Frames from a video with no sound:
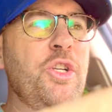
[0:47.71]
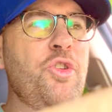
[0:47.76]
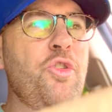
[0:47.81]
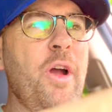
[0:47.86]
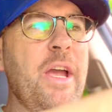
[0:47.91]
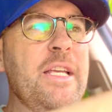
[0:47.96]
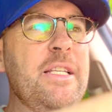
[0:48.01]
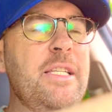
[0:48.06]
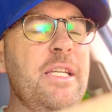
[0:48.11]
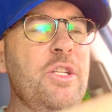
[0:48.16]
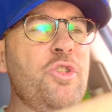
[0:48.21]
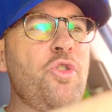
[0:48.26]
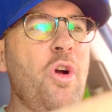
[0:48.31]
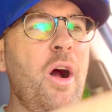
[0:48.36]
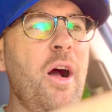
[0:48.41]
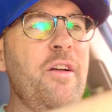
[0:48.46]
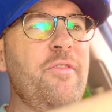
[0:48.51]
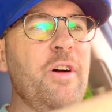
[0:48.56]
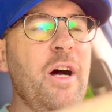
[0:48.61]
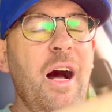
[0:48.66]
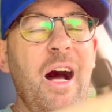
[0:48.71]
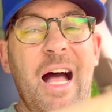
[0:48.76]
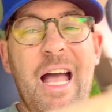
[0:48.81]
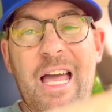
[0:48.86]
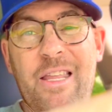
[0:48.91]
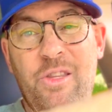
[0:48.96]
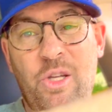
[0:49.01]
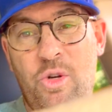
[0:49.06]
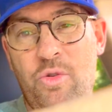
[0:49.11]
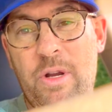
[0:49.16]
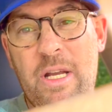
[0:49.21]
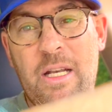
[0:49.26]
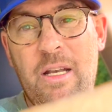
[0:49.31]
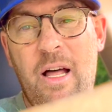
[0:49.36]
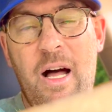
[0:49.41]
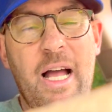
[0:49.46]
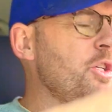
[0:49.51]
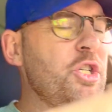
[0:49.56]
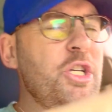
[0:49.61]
crazy driver. I had the green light.